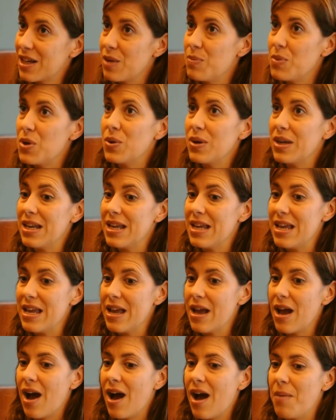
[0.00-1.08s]

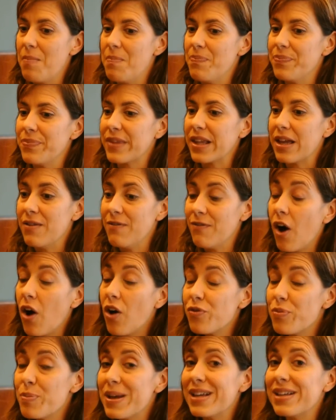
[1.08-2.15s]
community
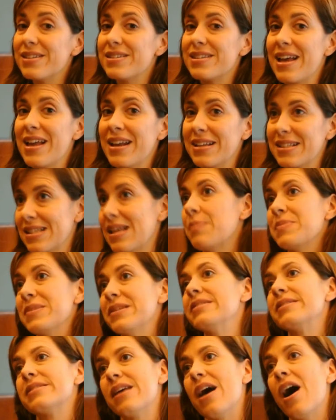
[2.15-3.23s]
involvement and
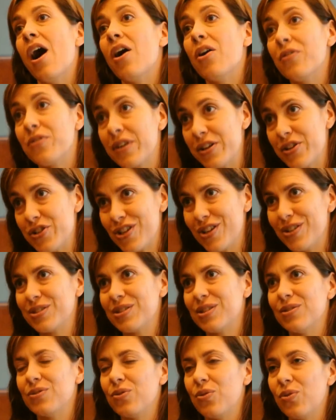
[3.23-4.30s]
acceptance of
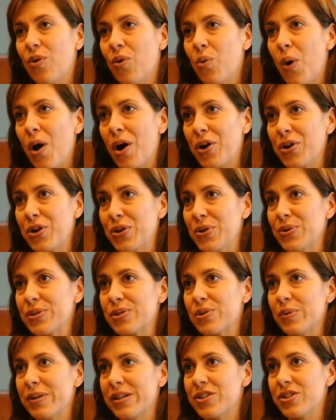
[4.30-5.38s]
conjunctive water
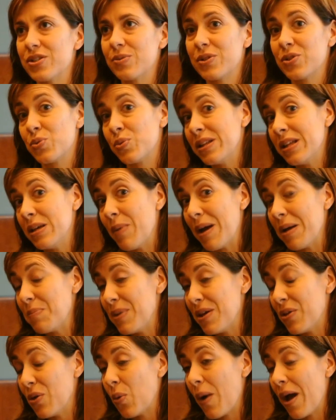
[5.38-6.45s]
use, which really
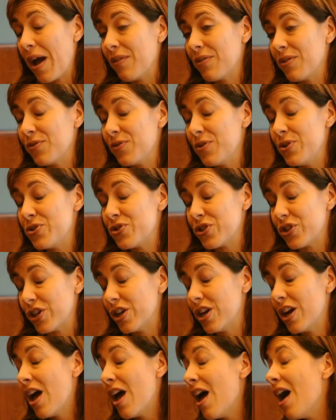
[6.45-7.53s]
might be the way of the
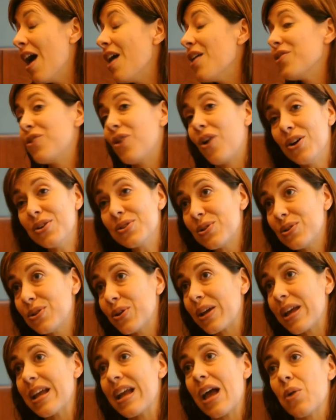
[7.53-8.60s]
future. They're also
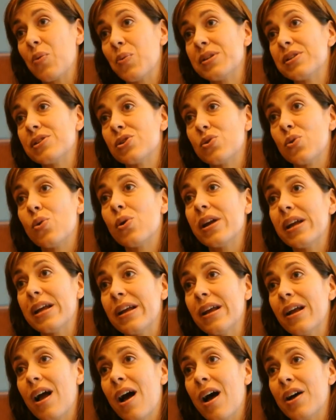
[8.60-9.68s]
looking at
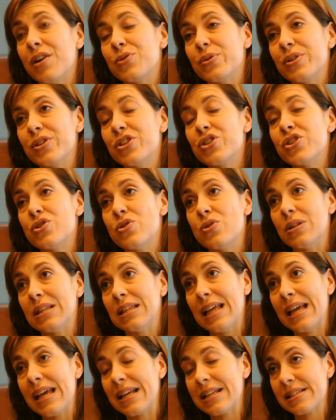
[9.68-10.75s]
restoring
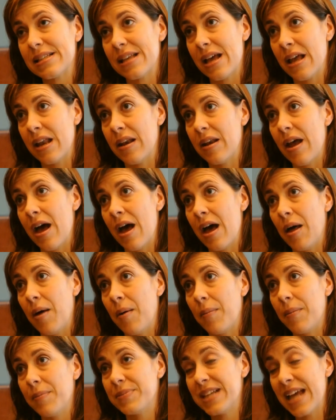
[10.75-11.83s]
traditional lakes and
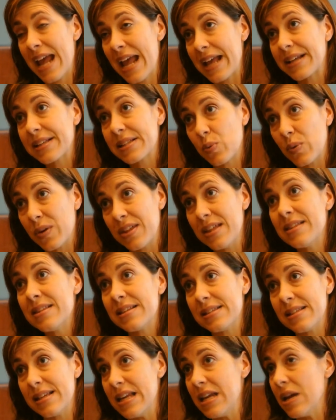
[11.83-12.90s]
tanks
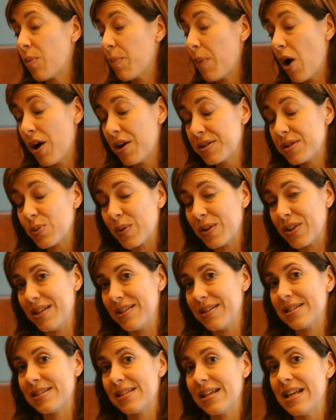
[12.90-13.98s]
within the city, or ponds
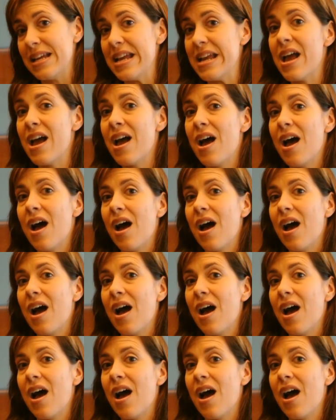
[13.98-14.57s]
within the city,